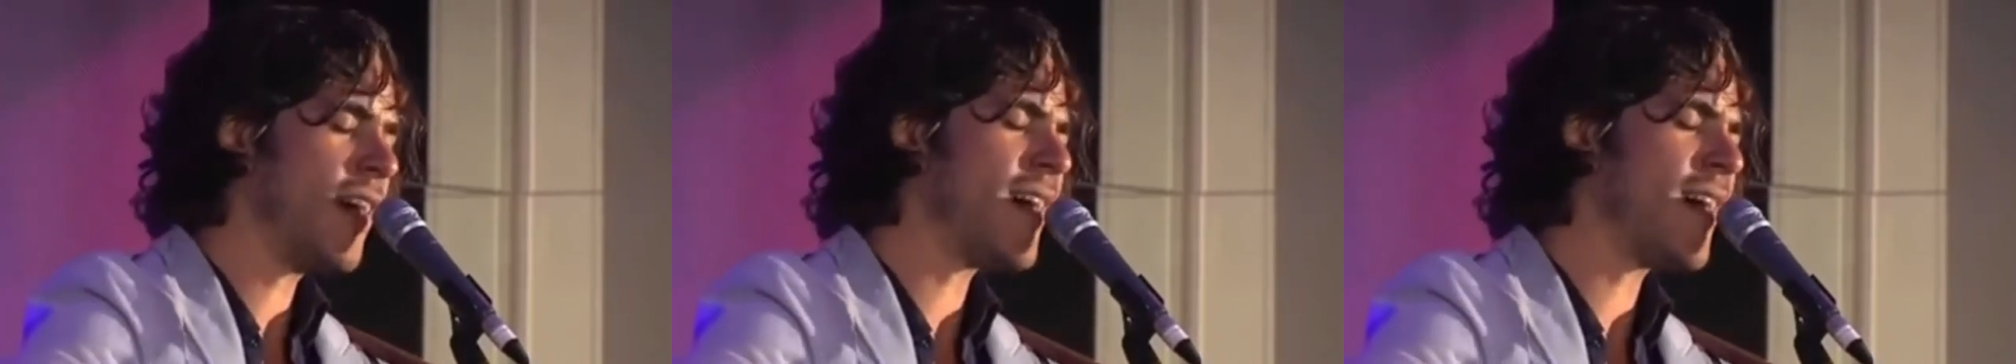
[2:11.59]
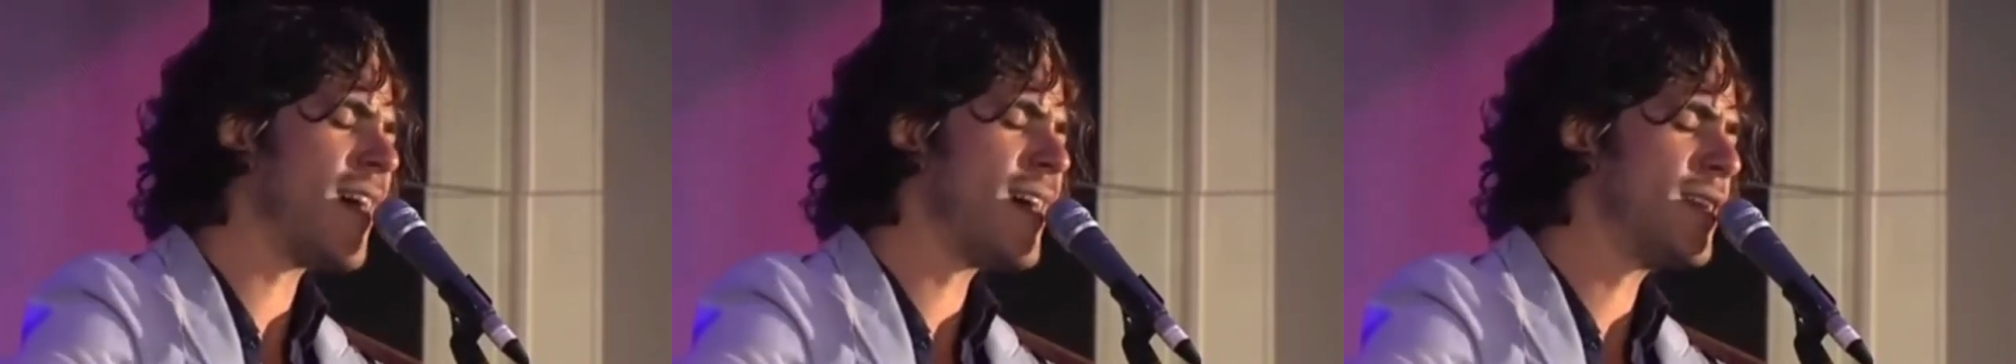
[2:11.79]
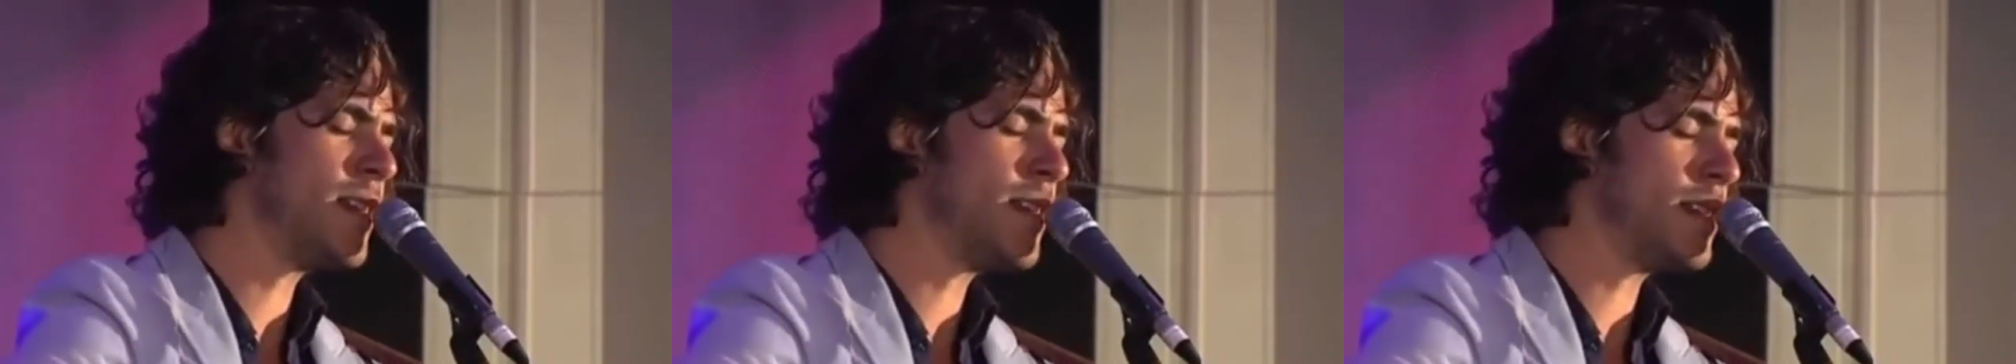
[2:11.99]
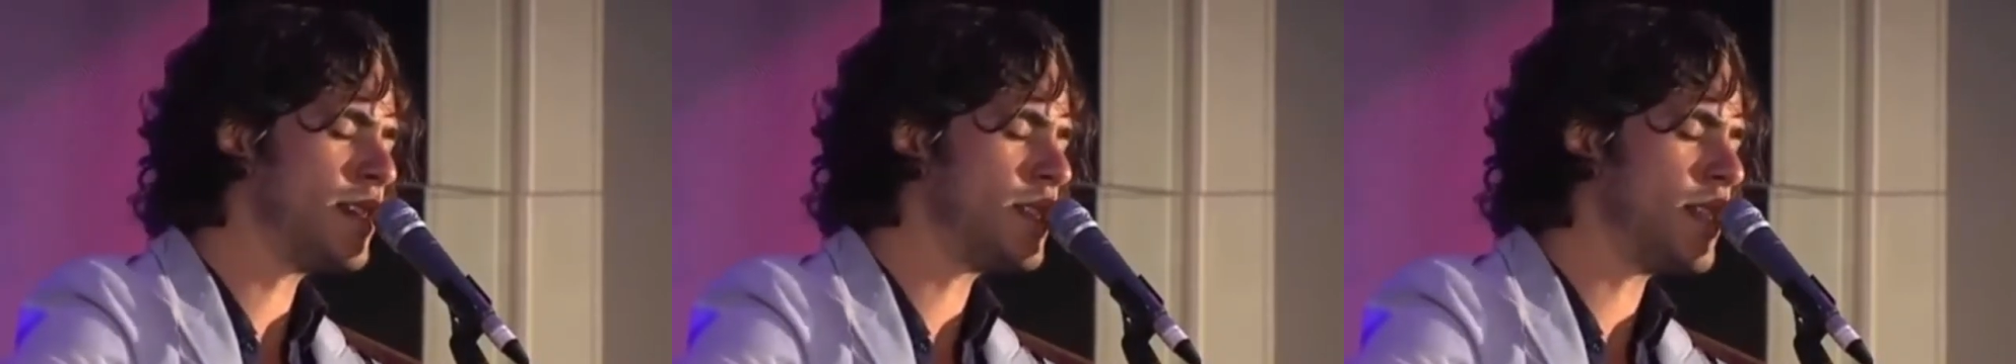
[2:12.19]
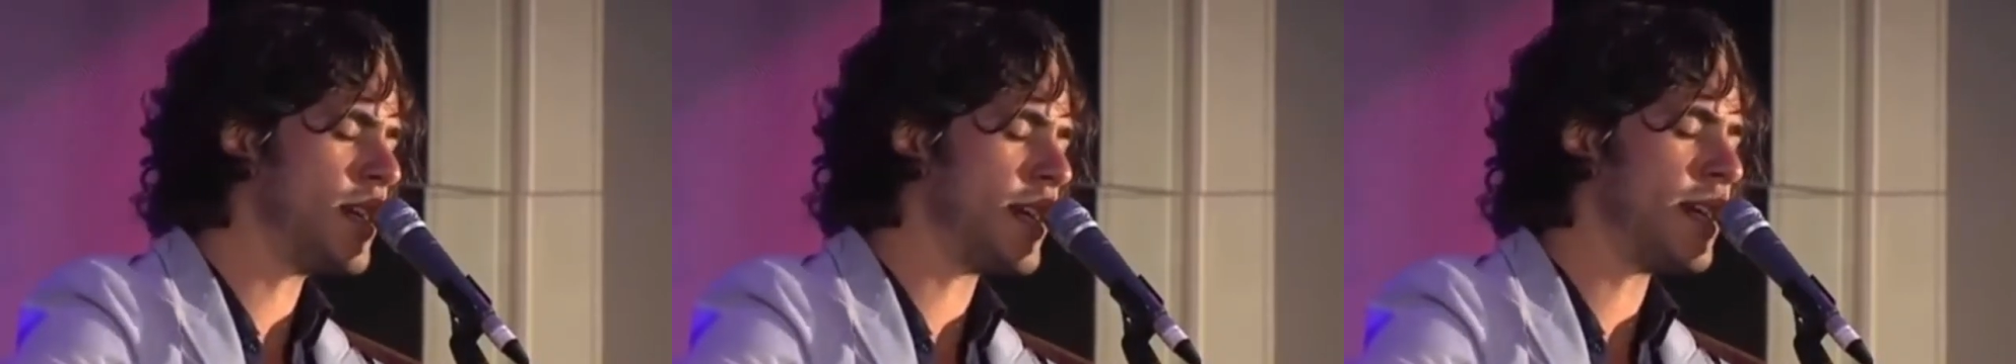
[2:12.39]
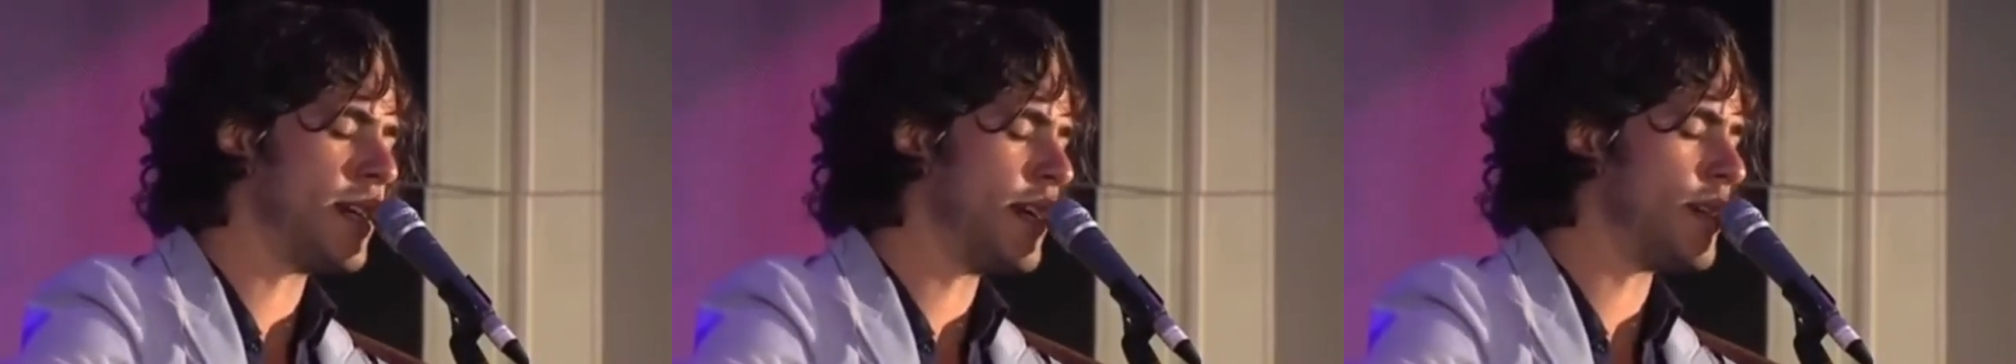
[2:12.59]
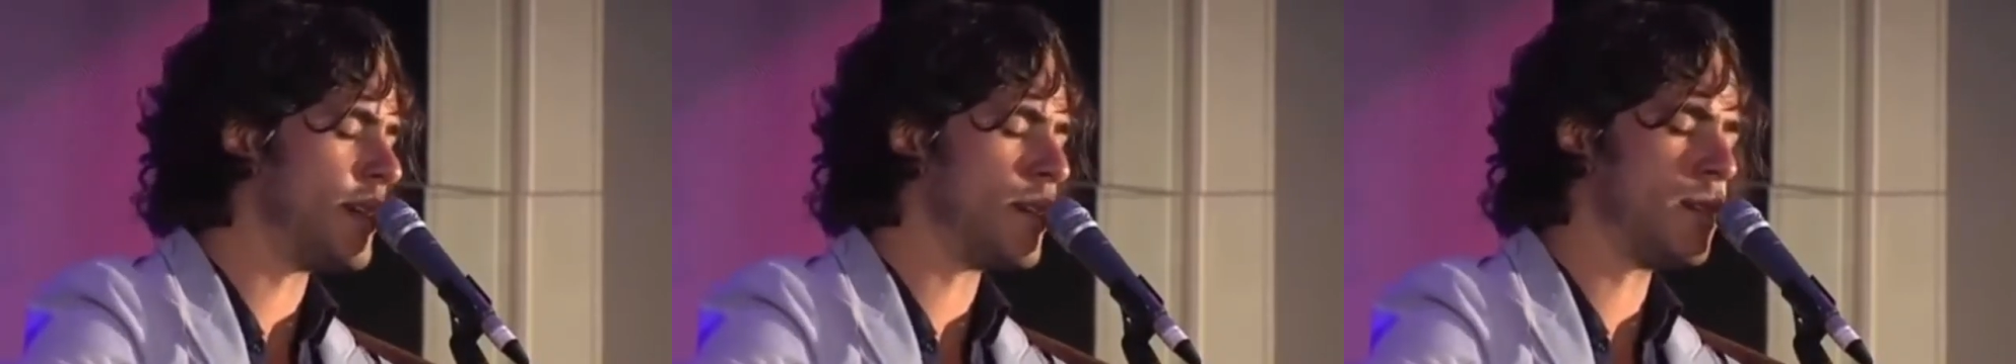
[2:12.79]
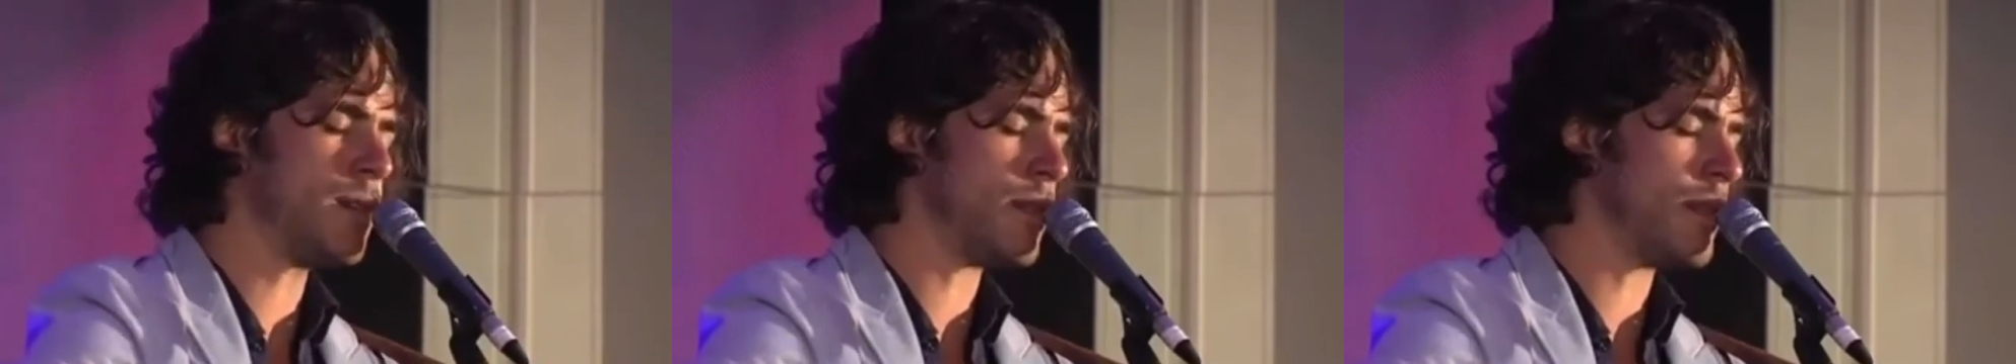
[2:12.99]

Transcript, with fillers: are they now?